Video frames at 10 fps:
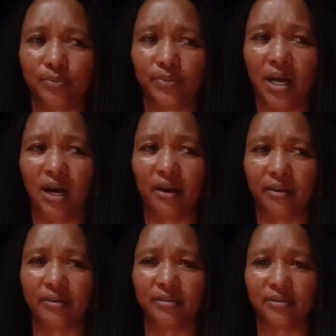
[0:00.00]

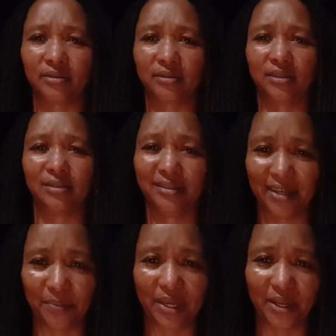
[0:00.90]
hard?
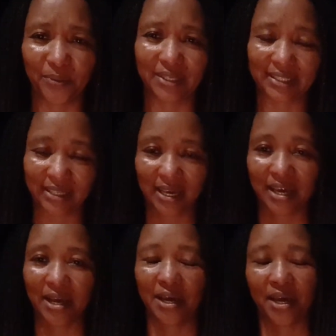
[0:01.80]
I mean, it
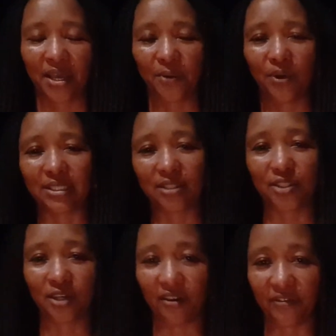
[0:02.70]
wasn't
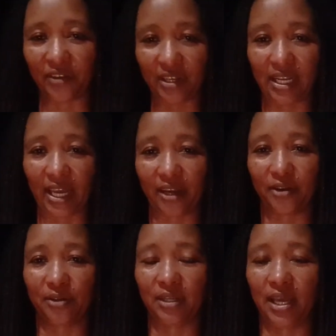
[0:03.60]
tough,
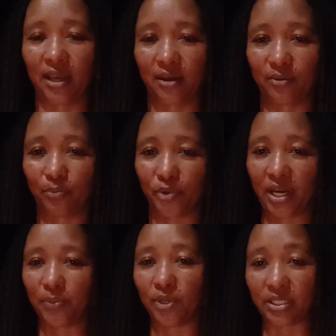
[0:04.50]
like
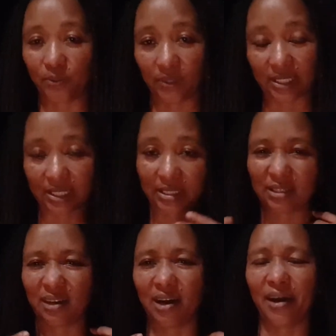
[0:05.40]
bread, but it was
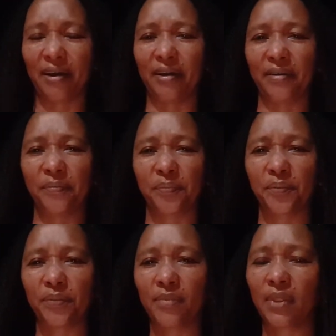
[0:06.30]
hard.
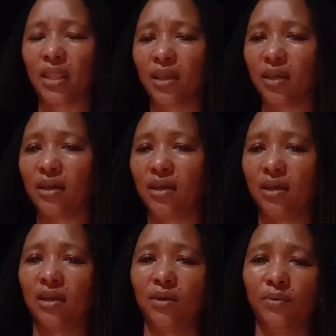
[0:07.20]

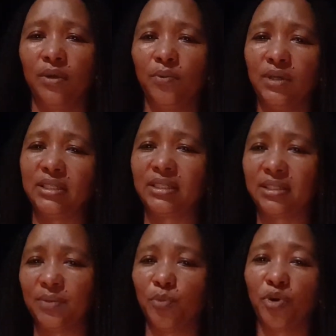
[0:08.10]
It was
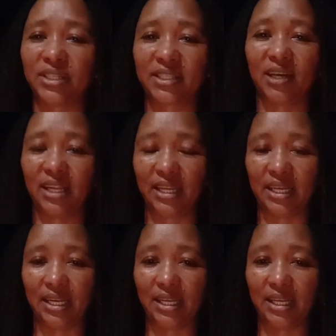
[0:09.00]
more solid than